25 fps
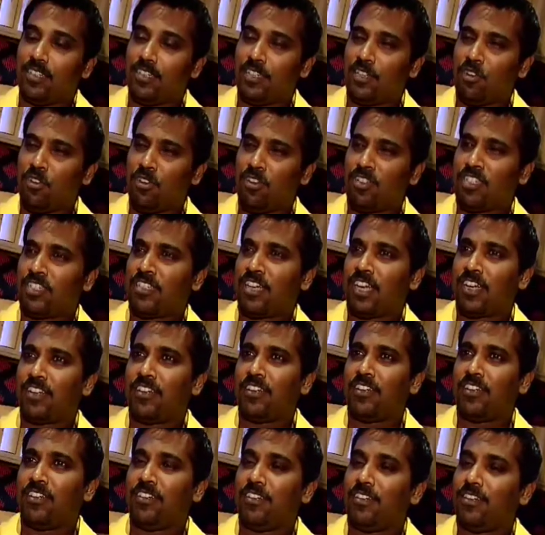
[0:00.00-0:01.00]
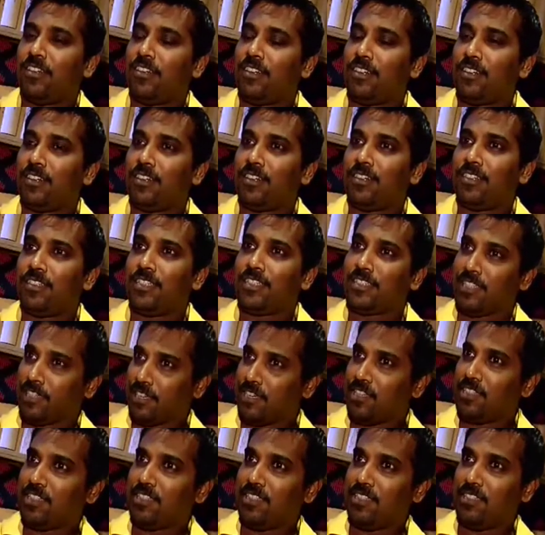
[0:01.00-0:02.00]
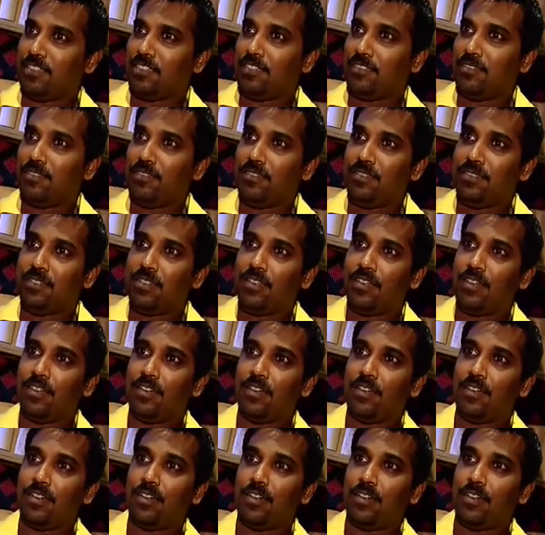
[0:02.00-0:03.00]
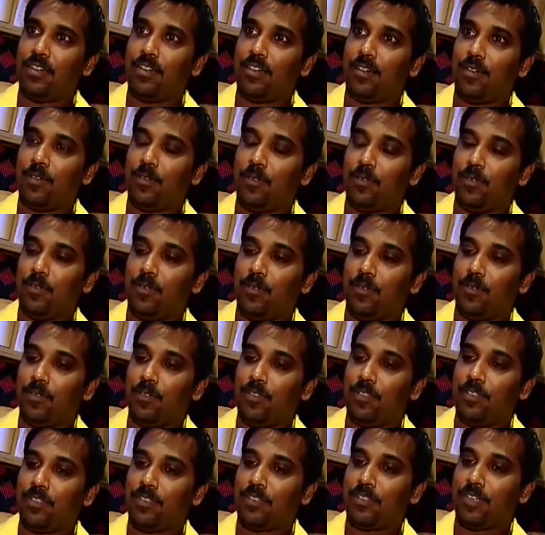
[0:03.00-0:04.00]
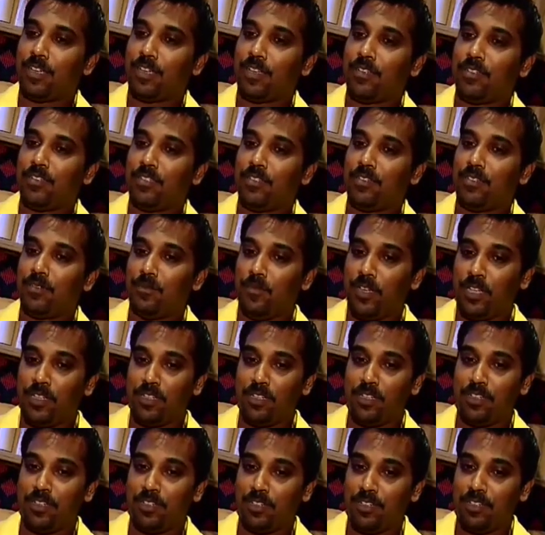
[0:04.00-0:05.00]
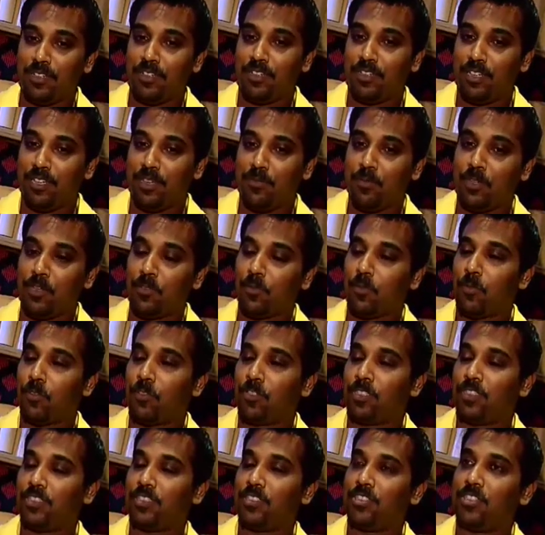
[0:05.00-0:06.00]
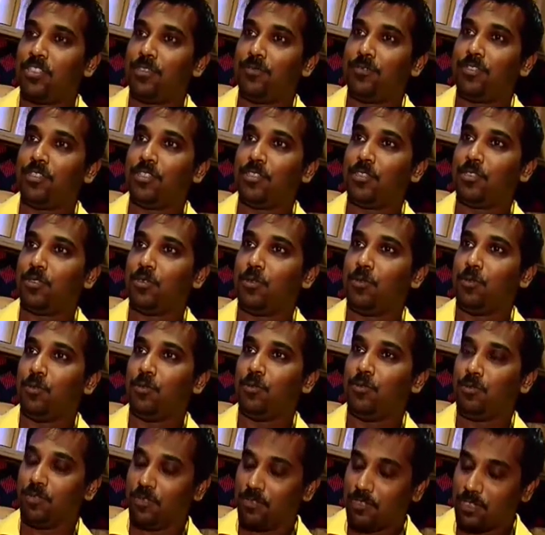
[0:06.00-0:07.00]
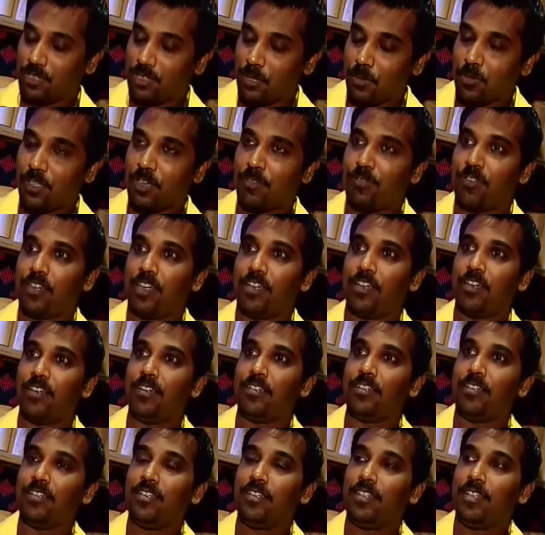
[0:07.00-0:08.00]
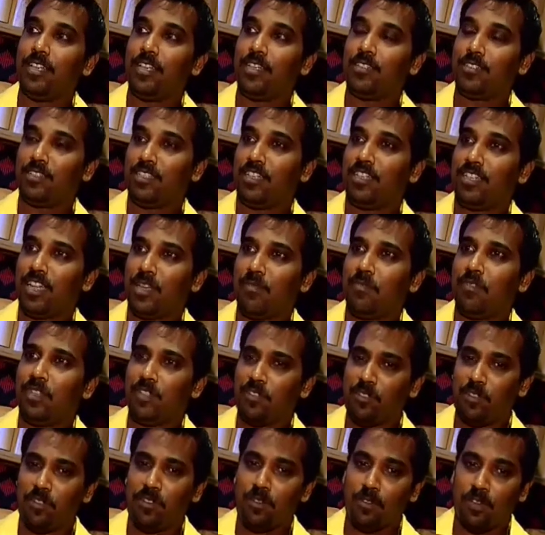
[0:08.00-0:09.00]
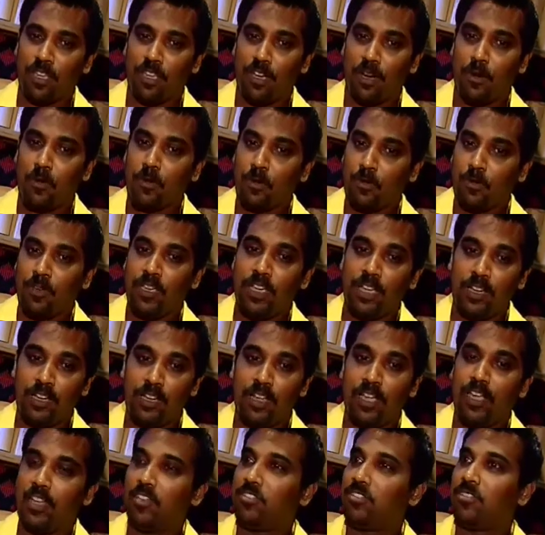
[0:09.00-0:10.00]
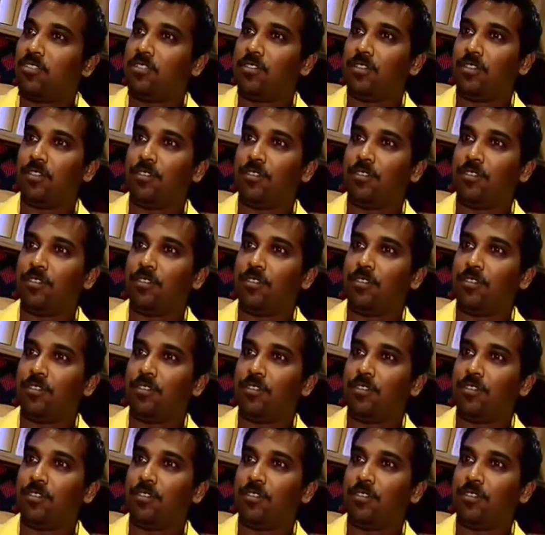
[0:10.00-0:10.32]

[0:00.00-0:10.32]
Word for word: it all started uh, the second season. Uh, second season when the event was shifted to South Africa. So that time we thought, okay, how do we engage the